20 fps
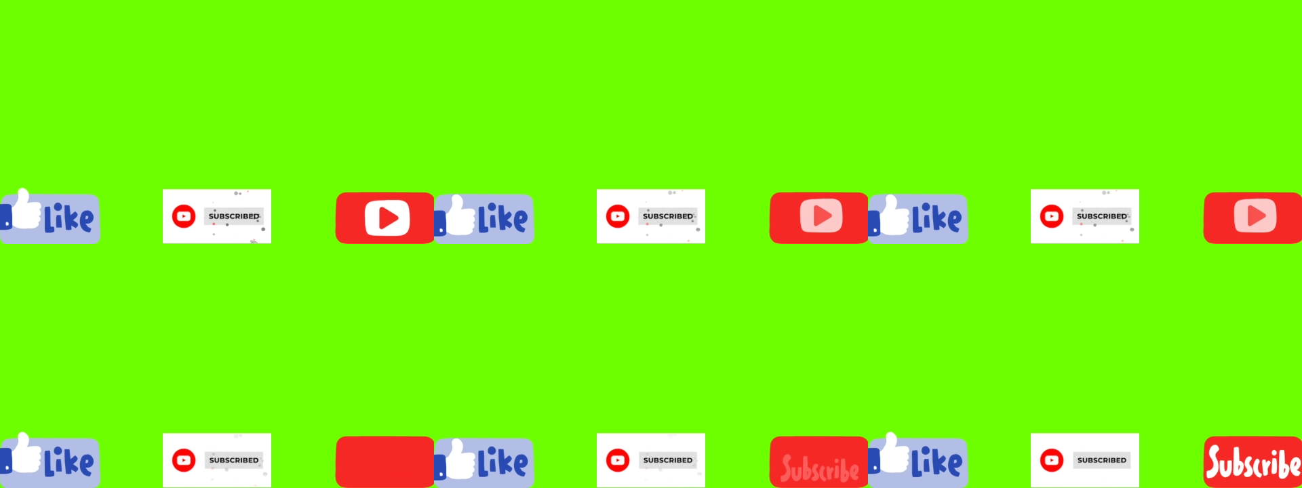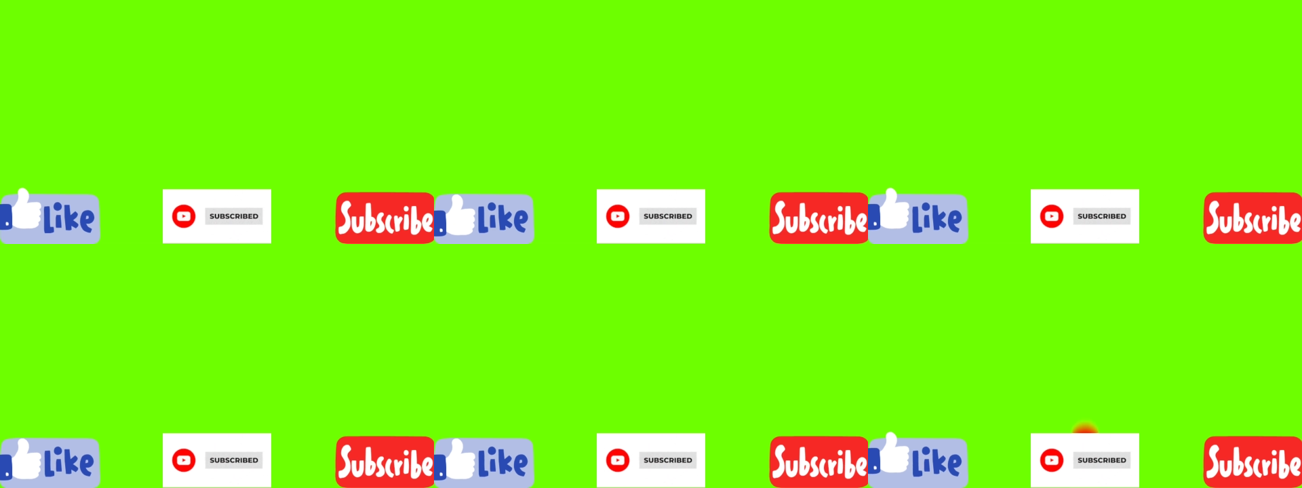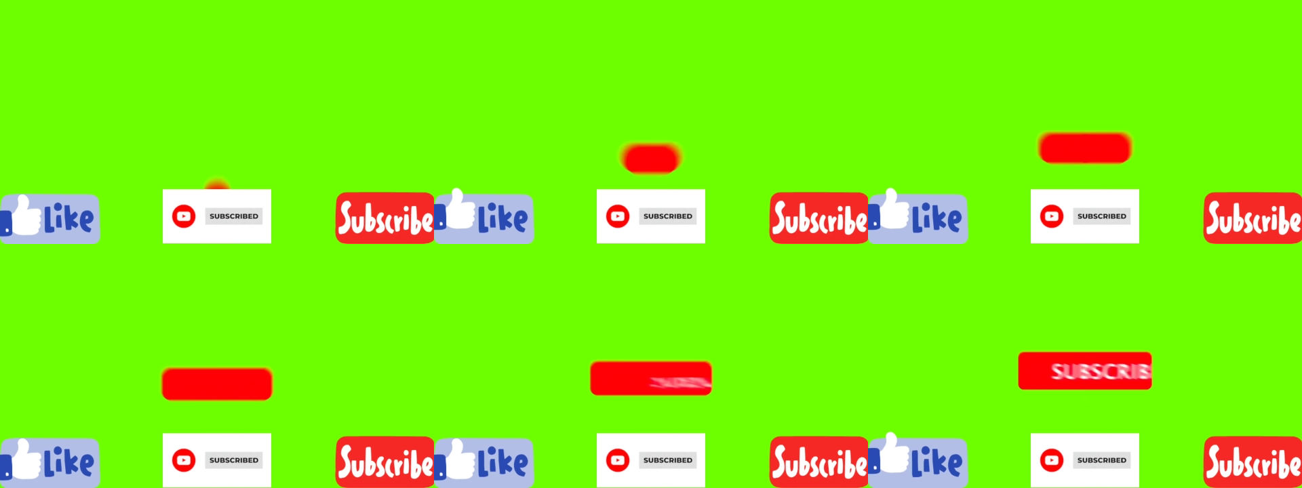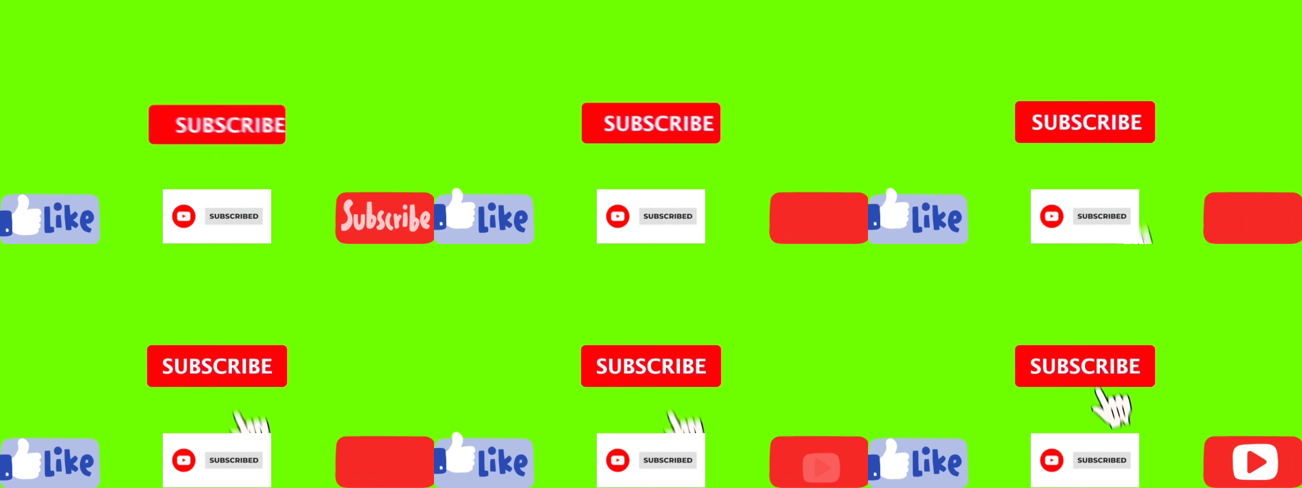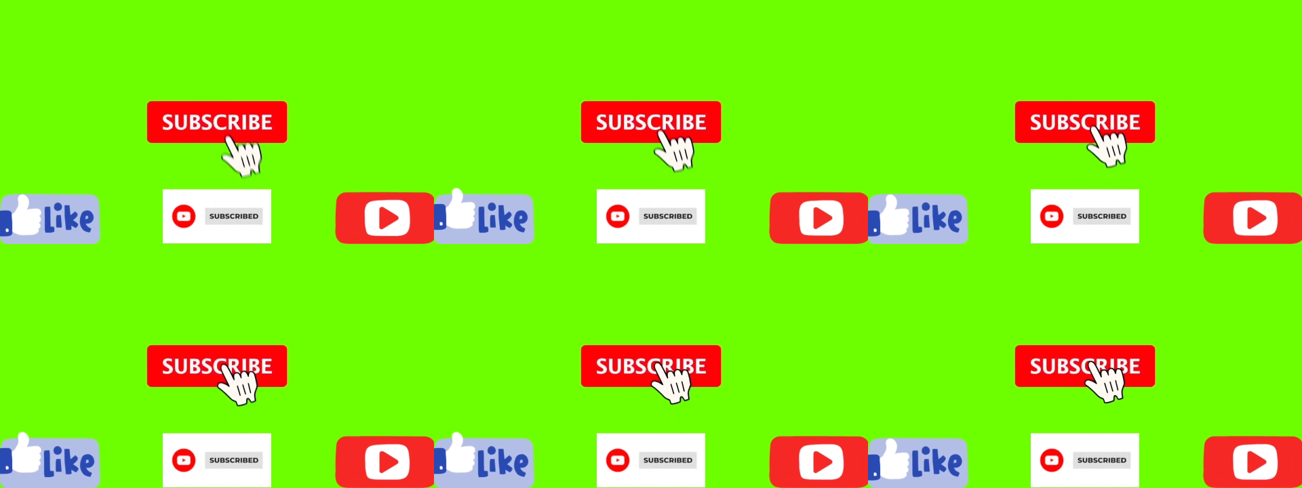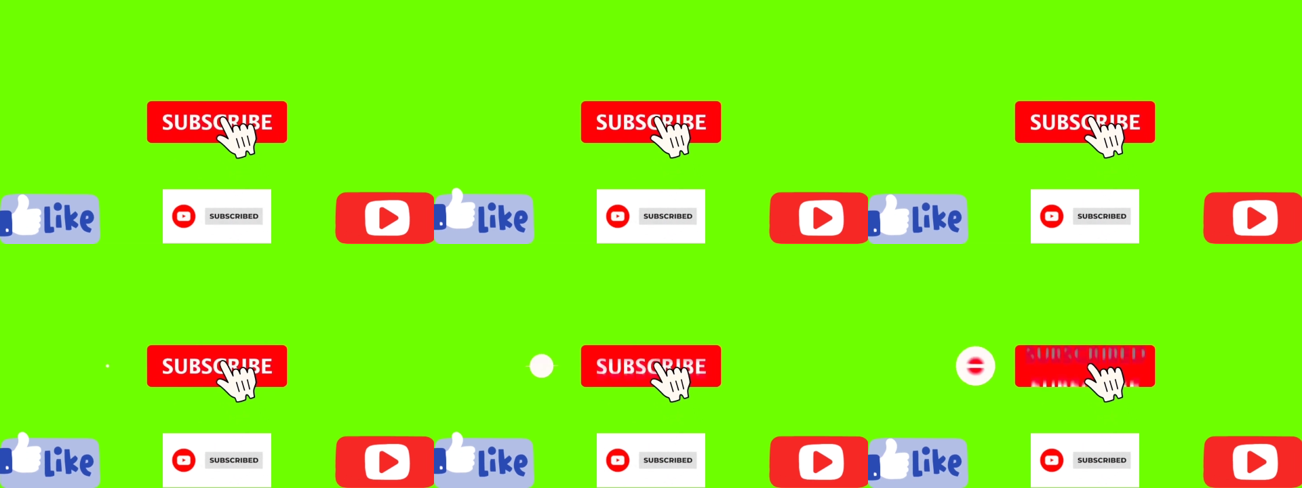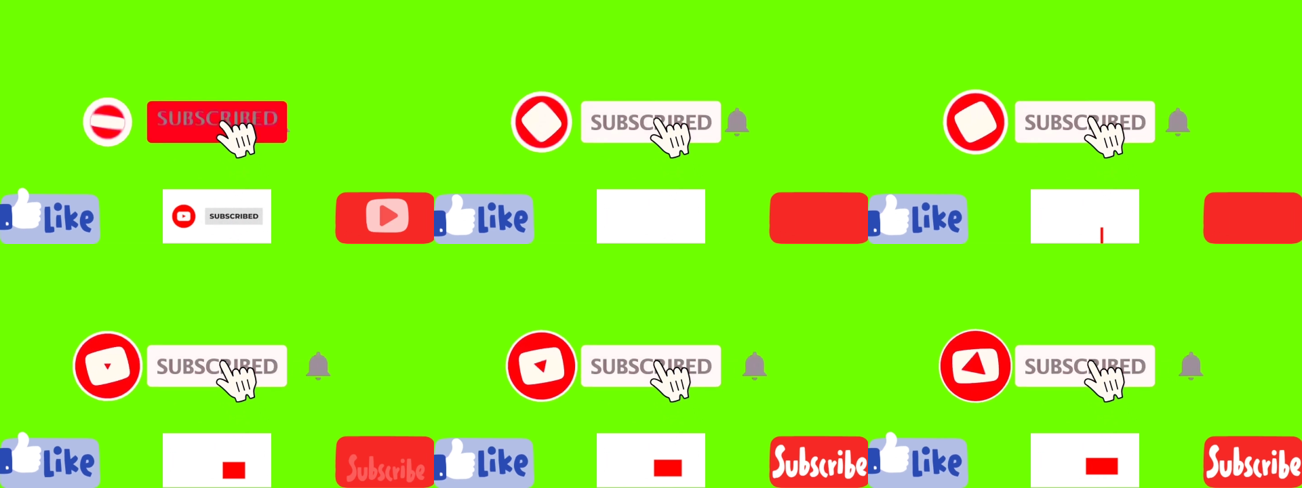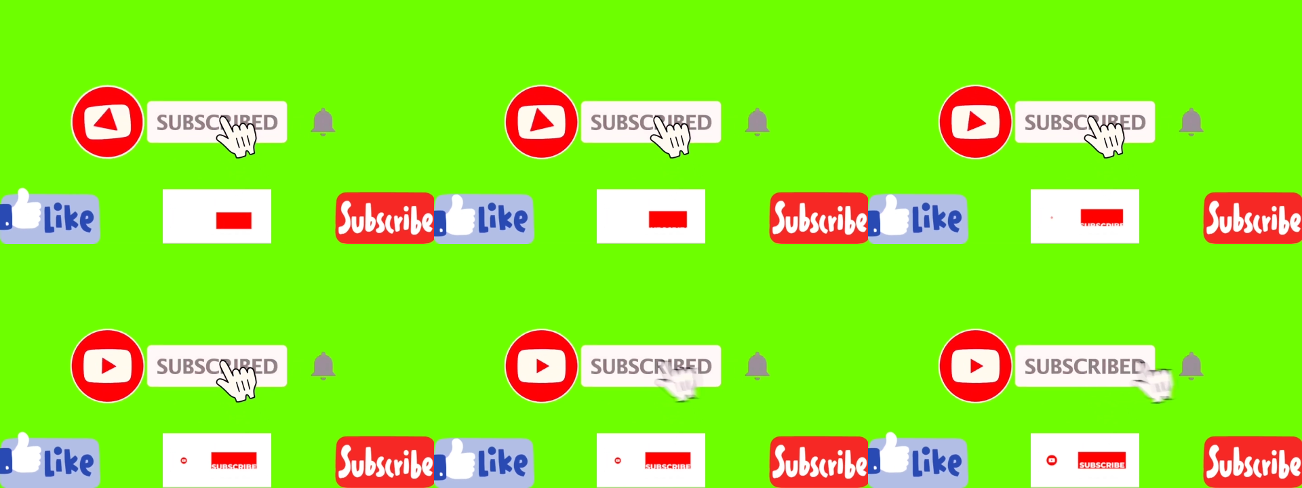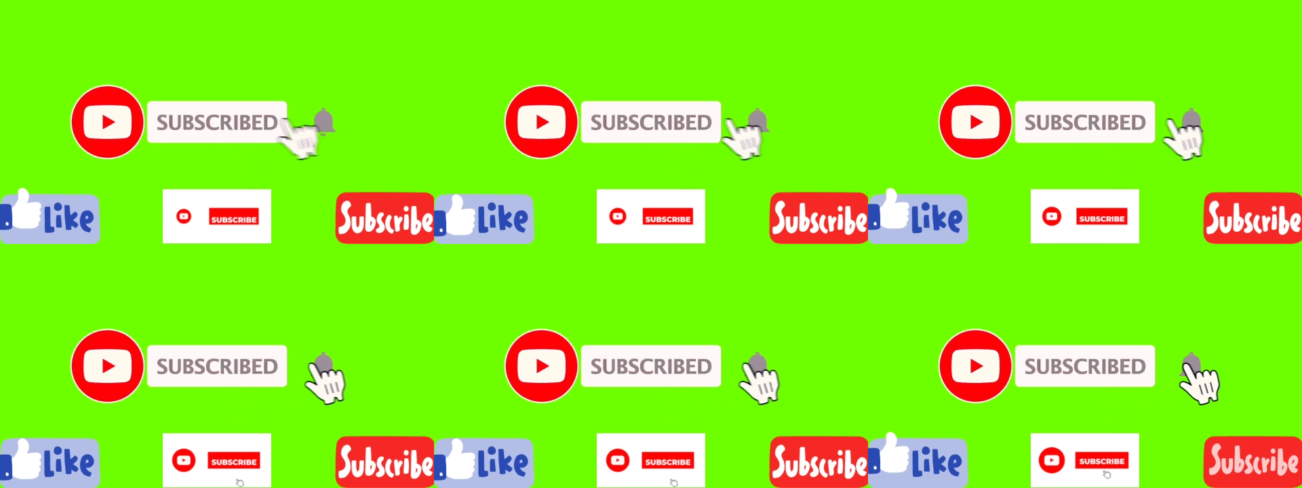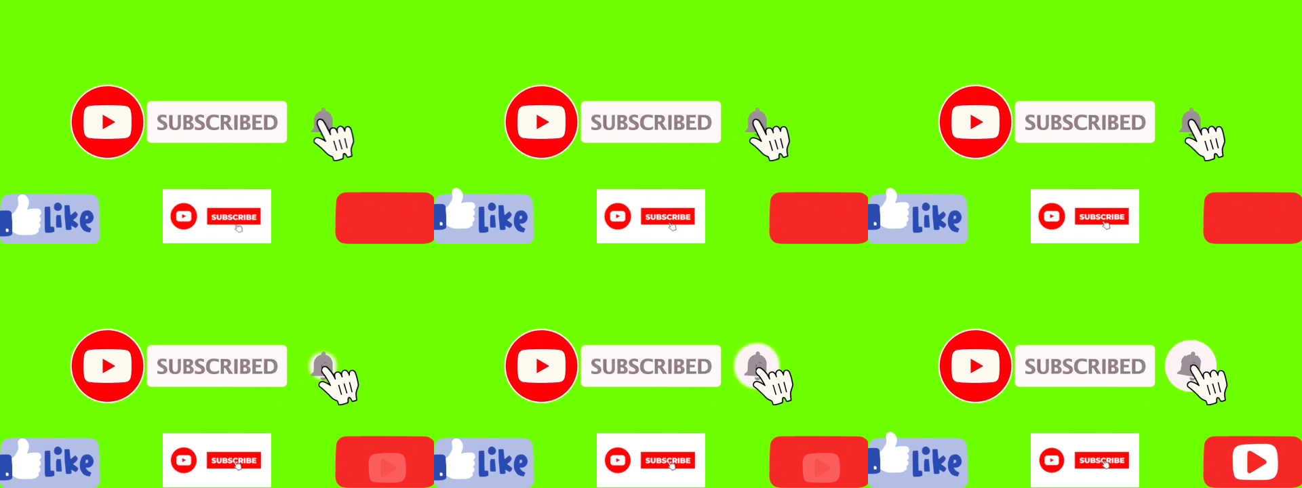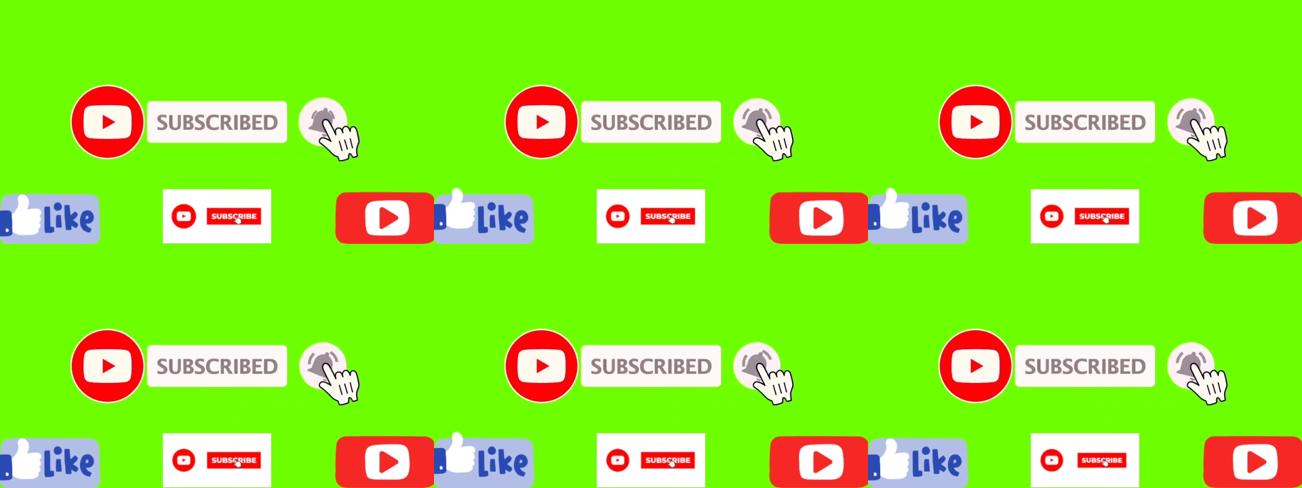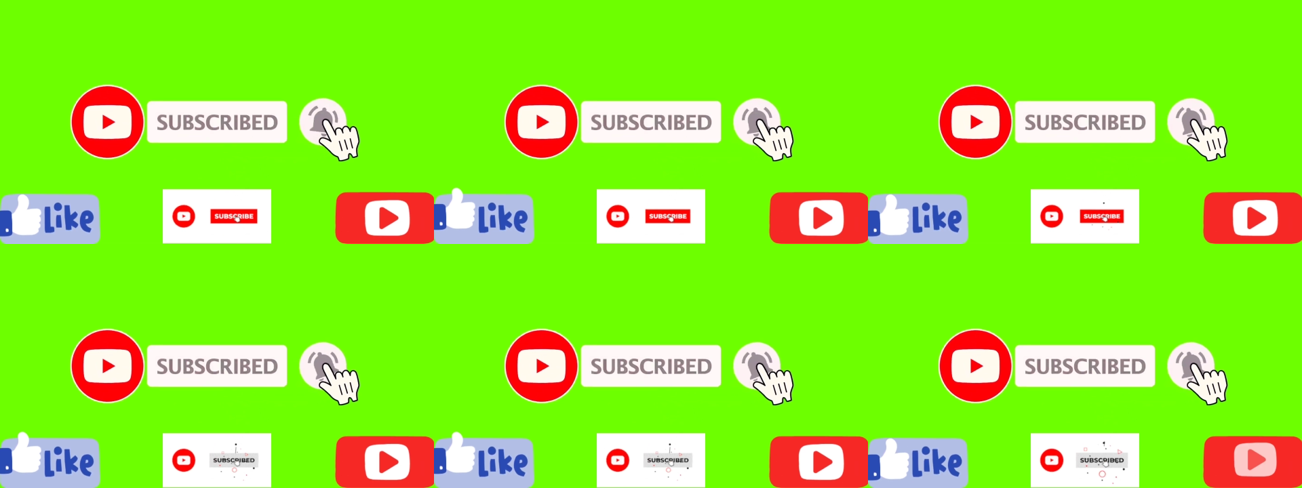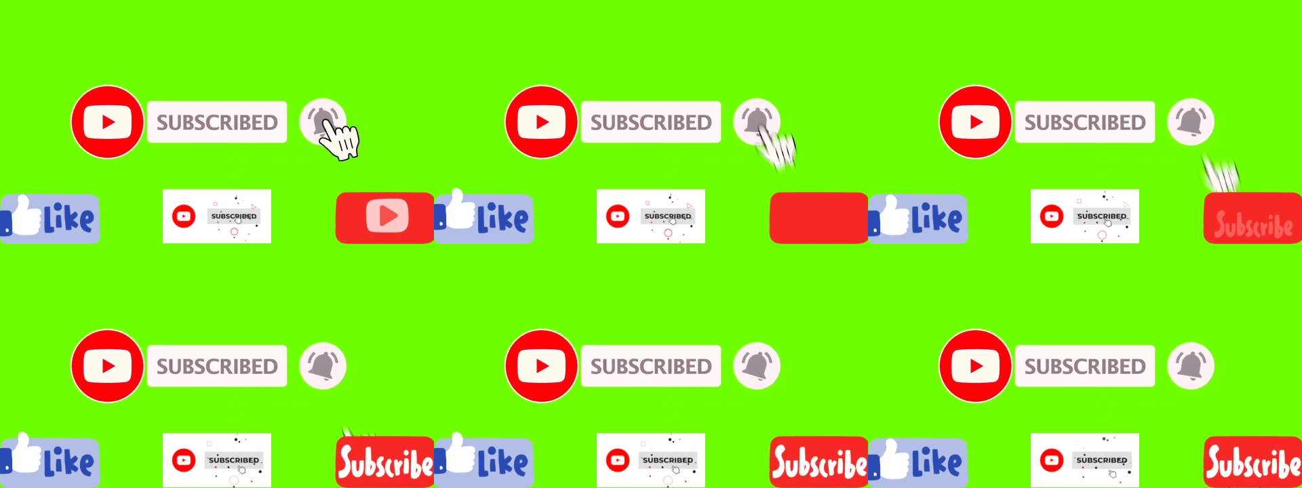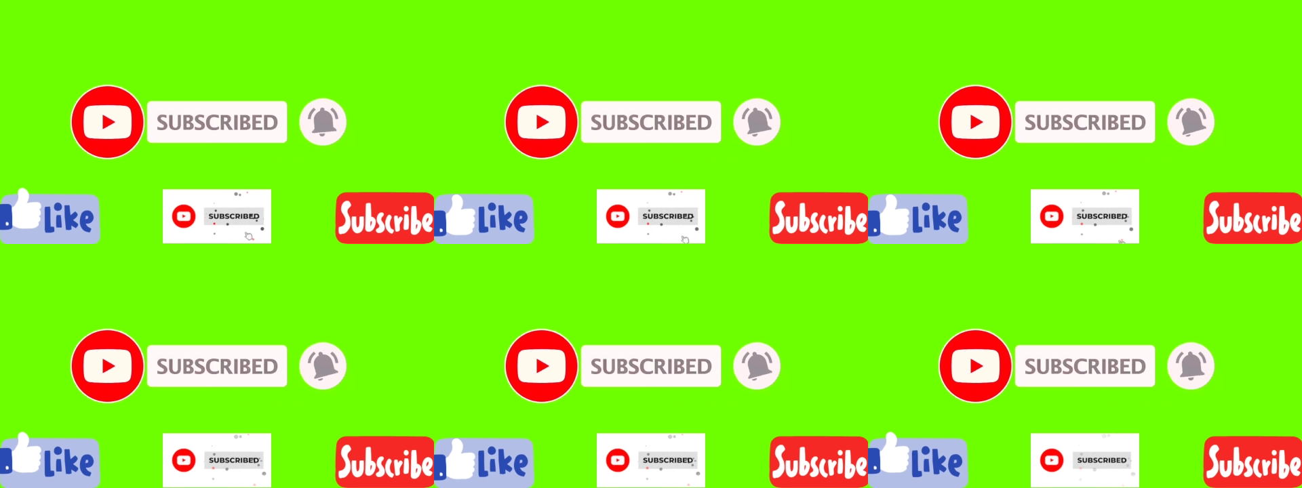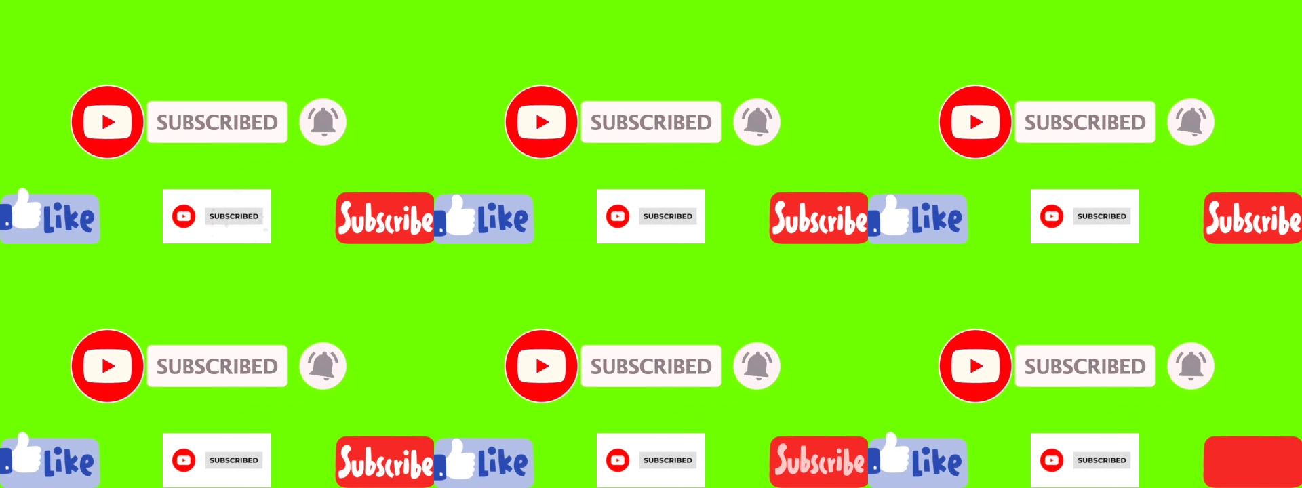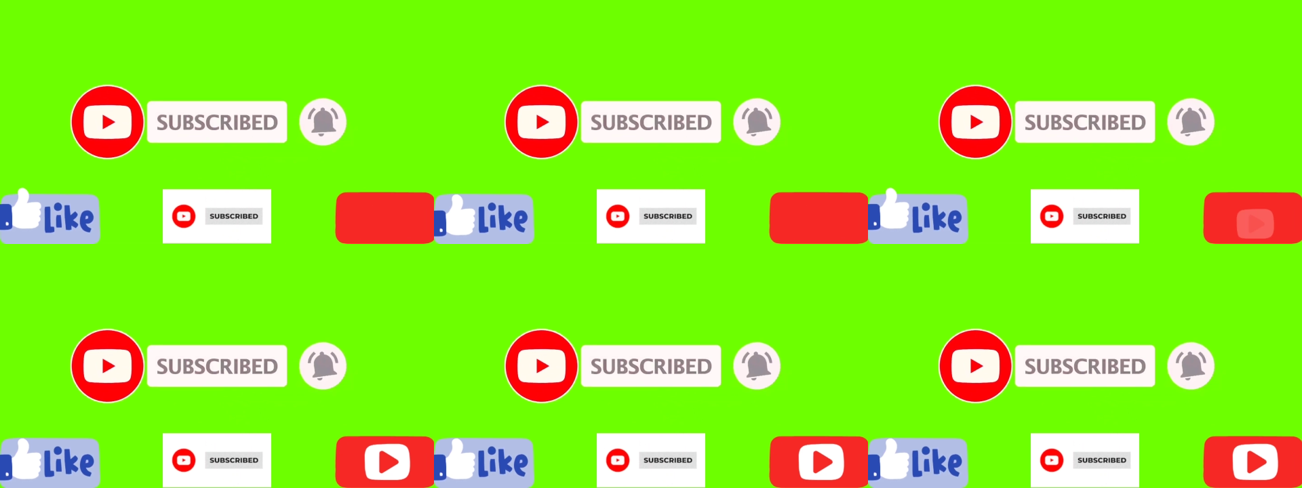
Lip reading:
No face is visible, so there are no lips to read.